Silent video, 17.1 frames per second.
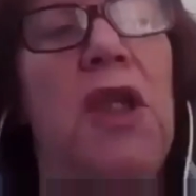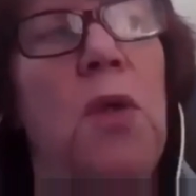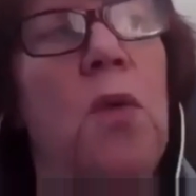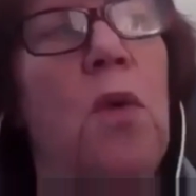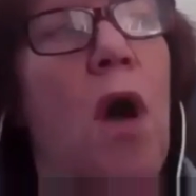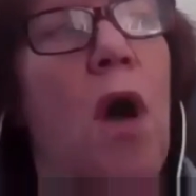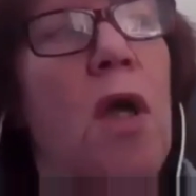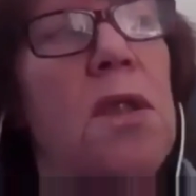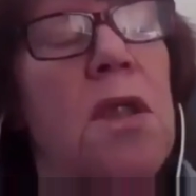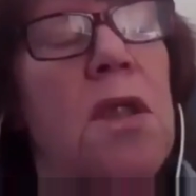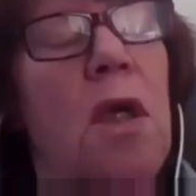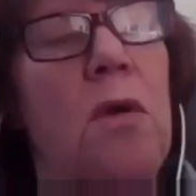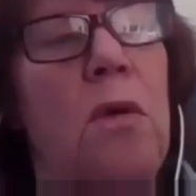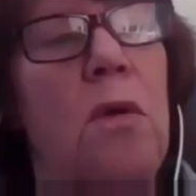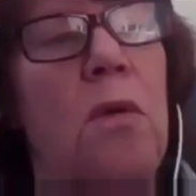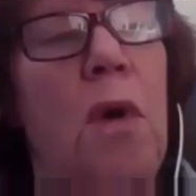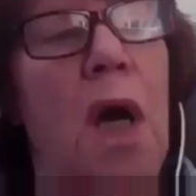
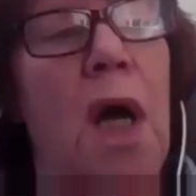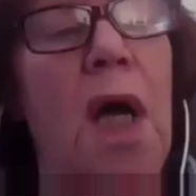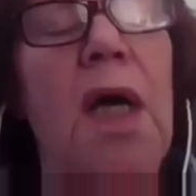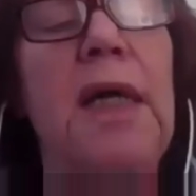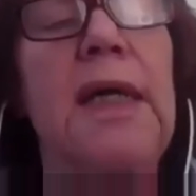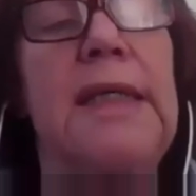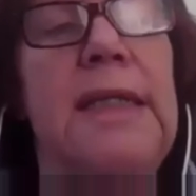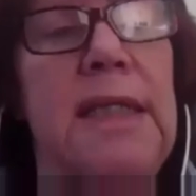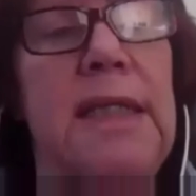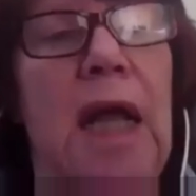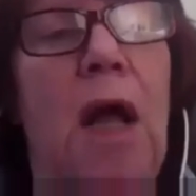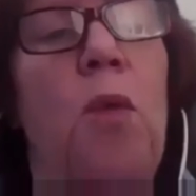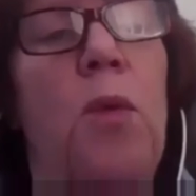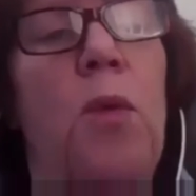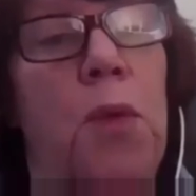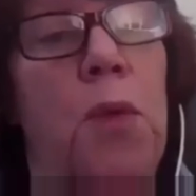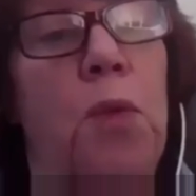also
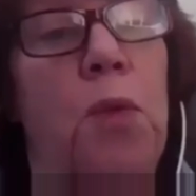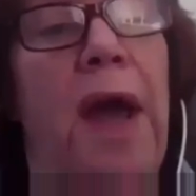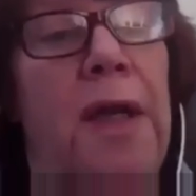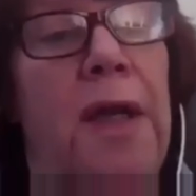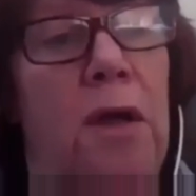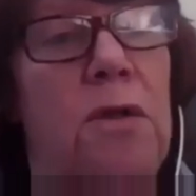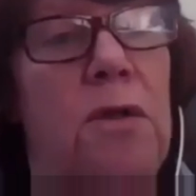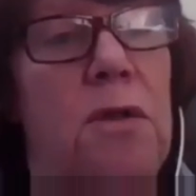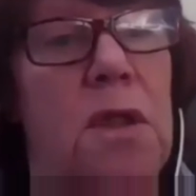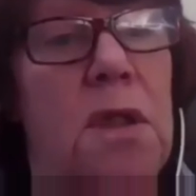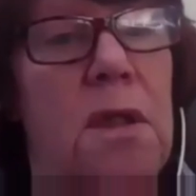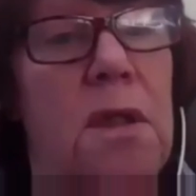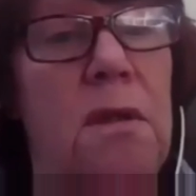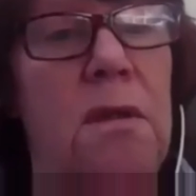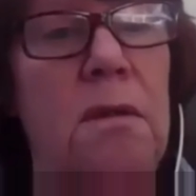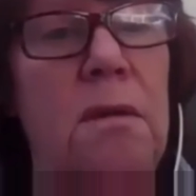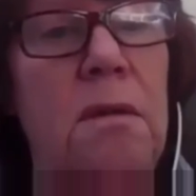consult with writers,
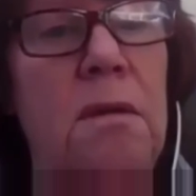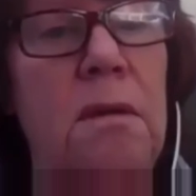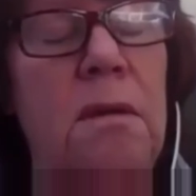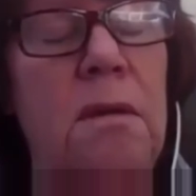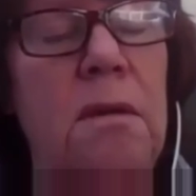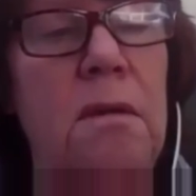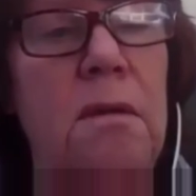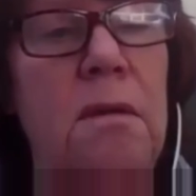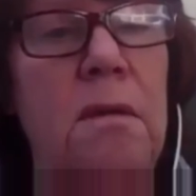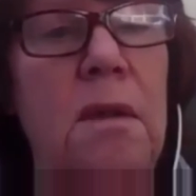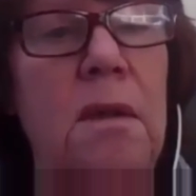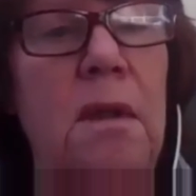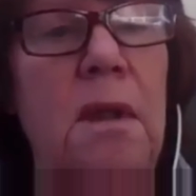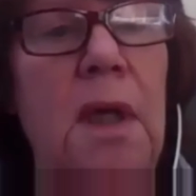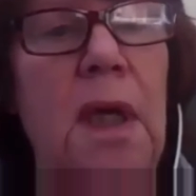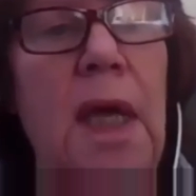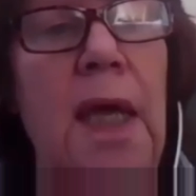
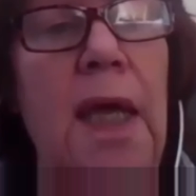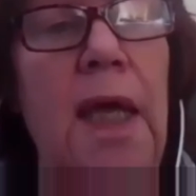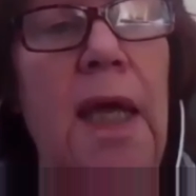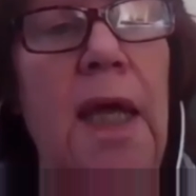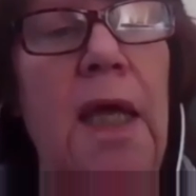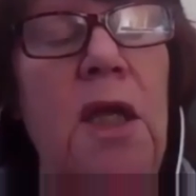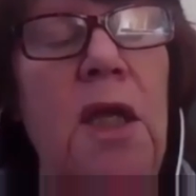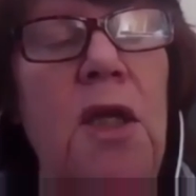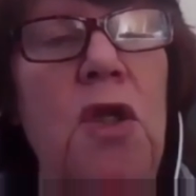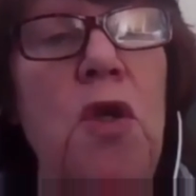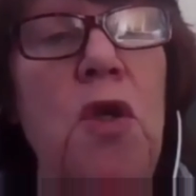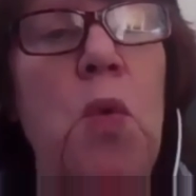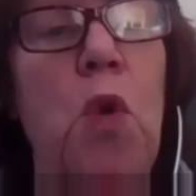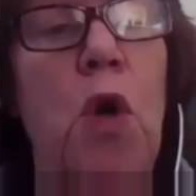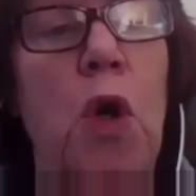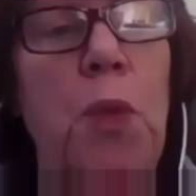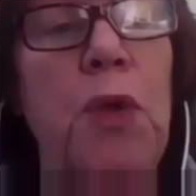and you
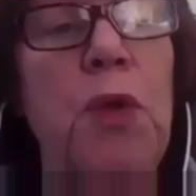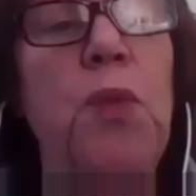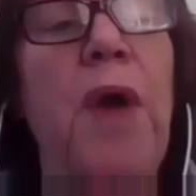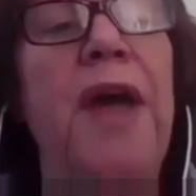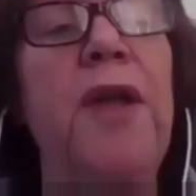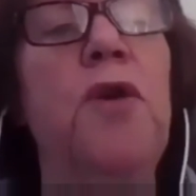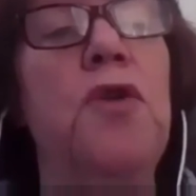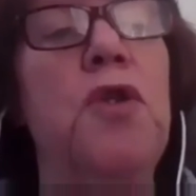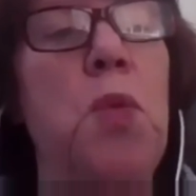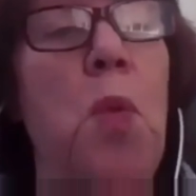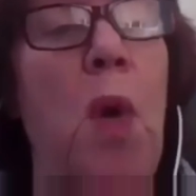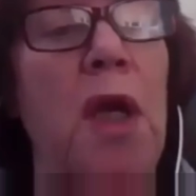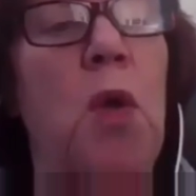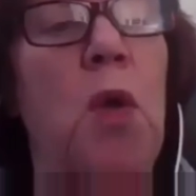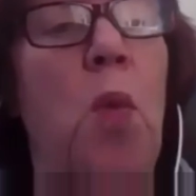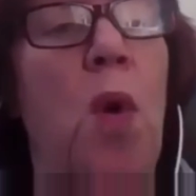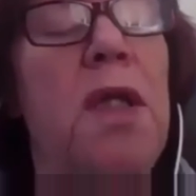work with writers
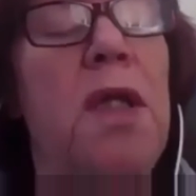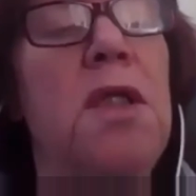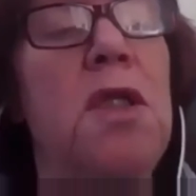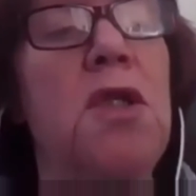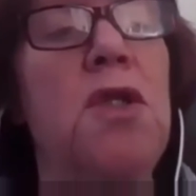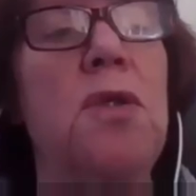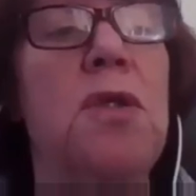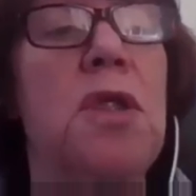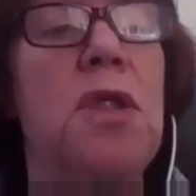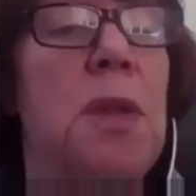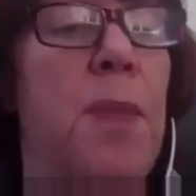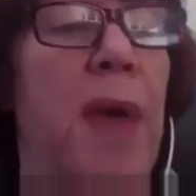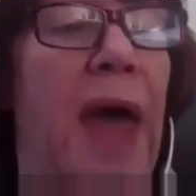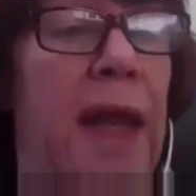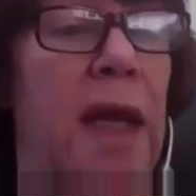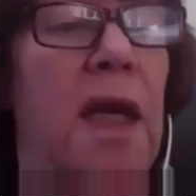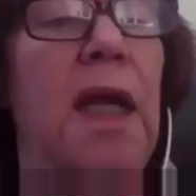one-on-one to do some
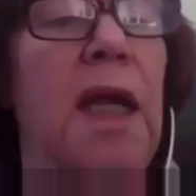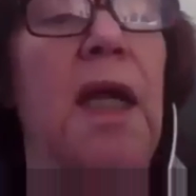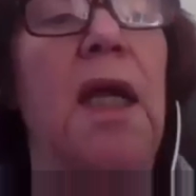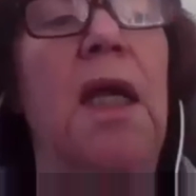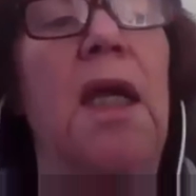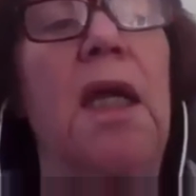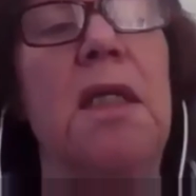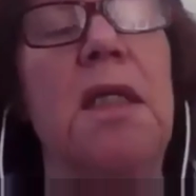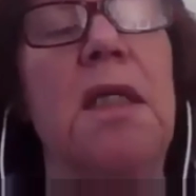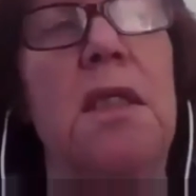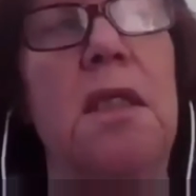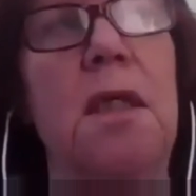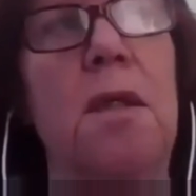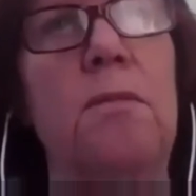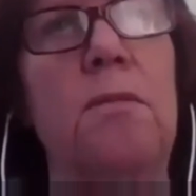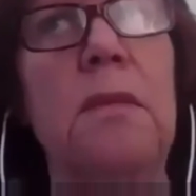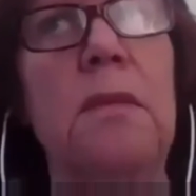editing and
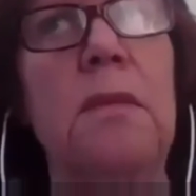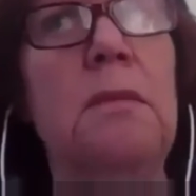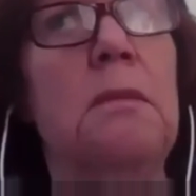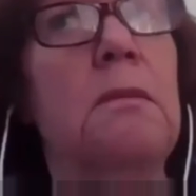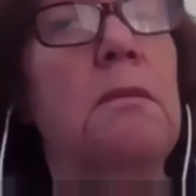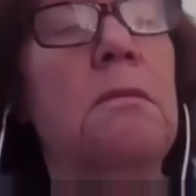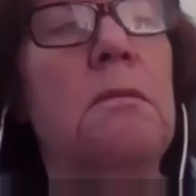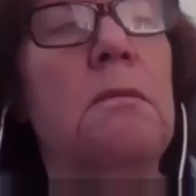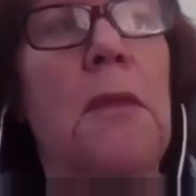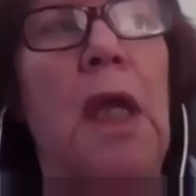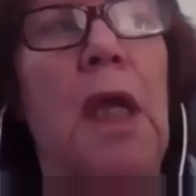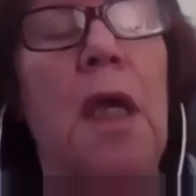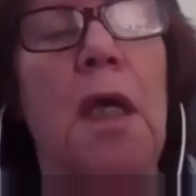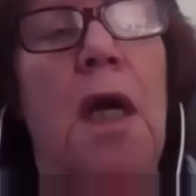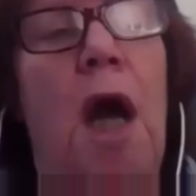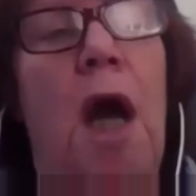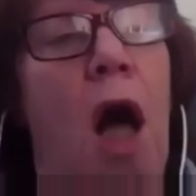some
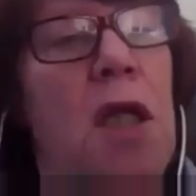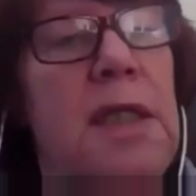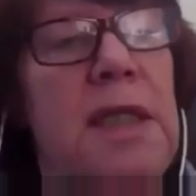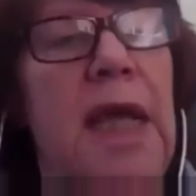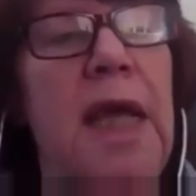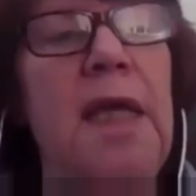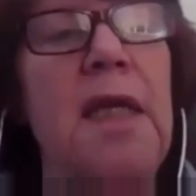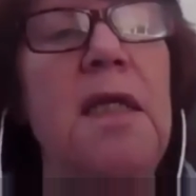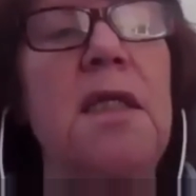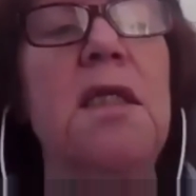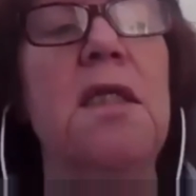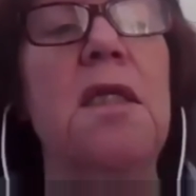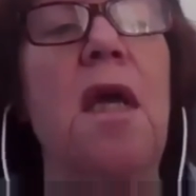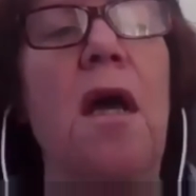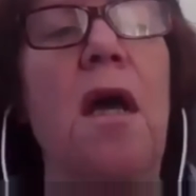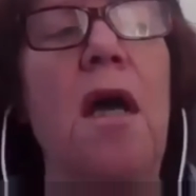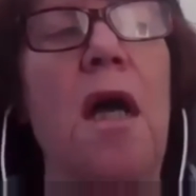
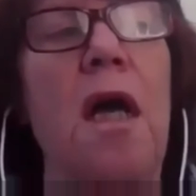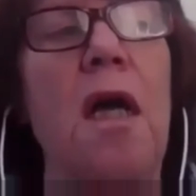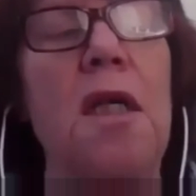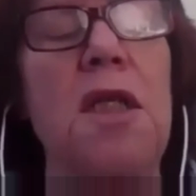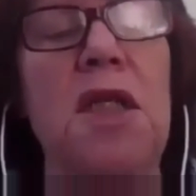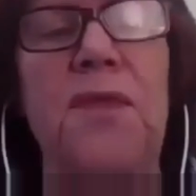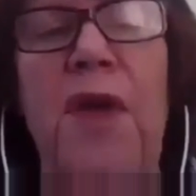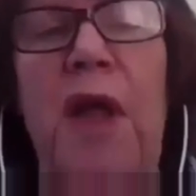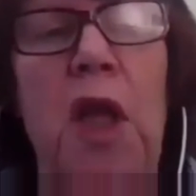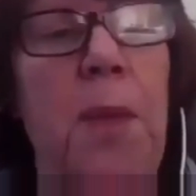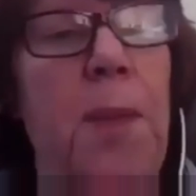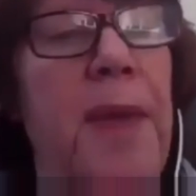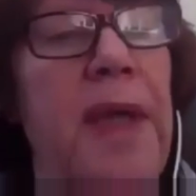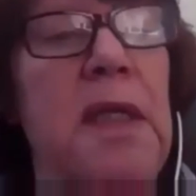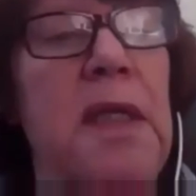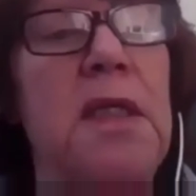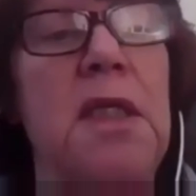content
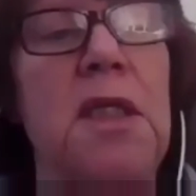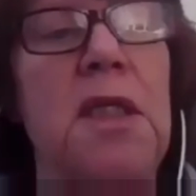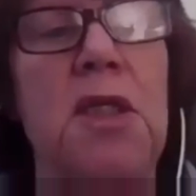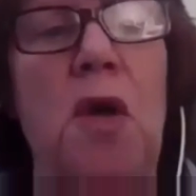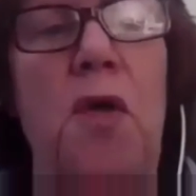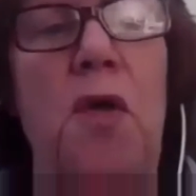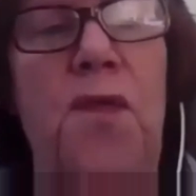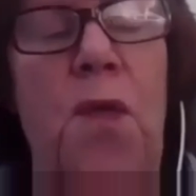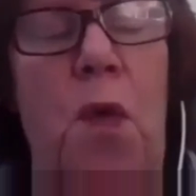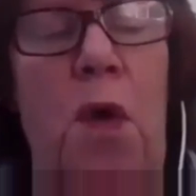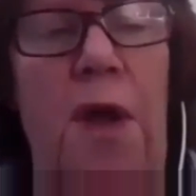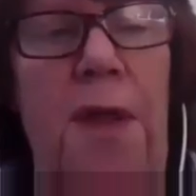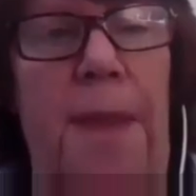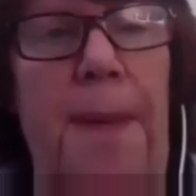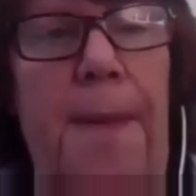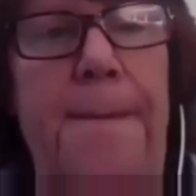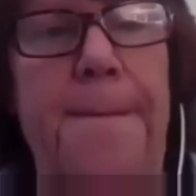development and so
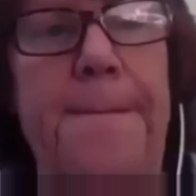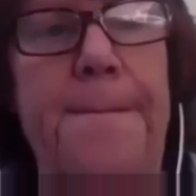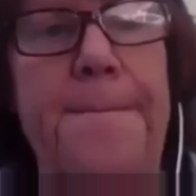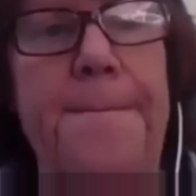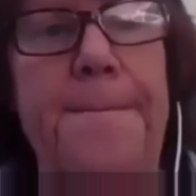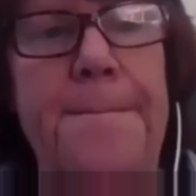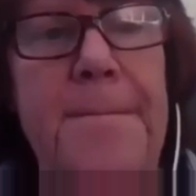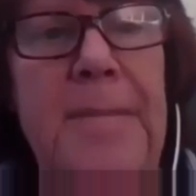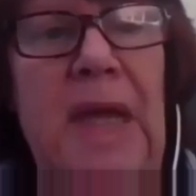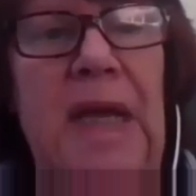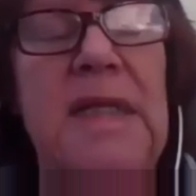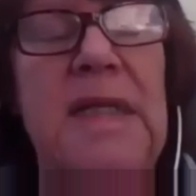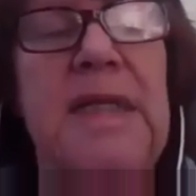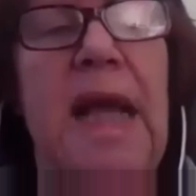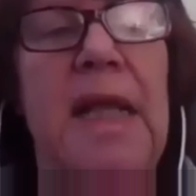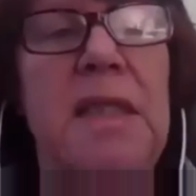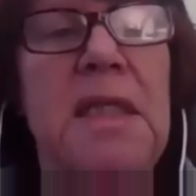forth.
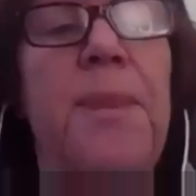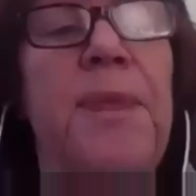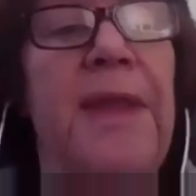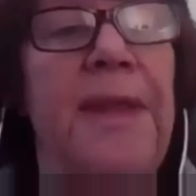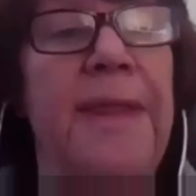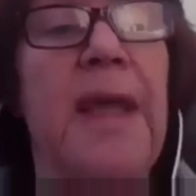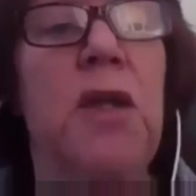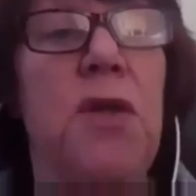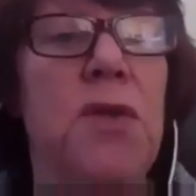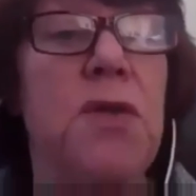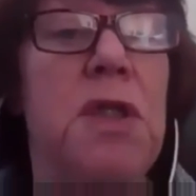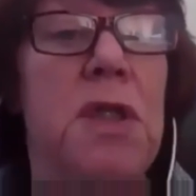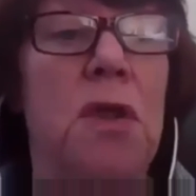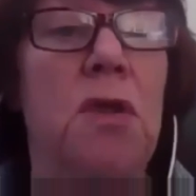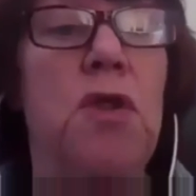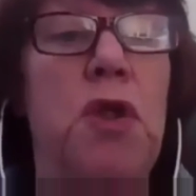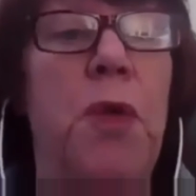Is that something that you're
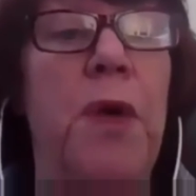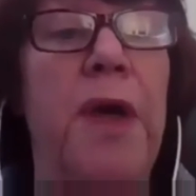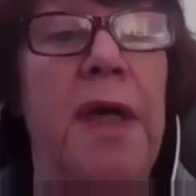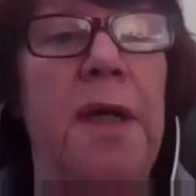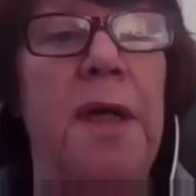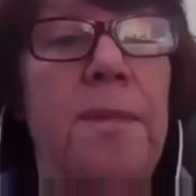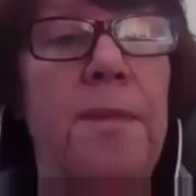still doing?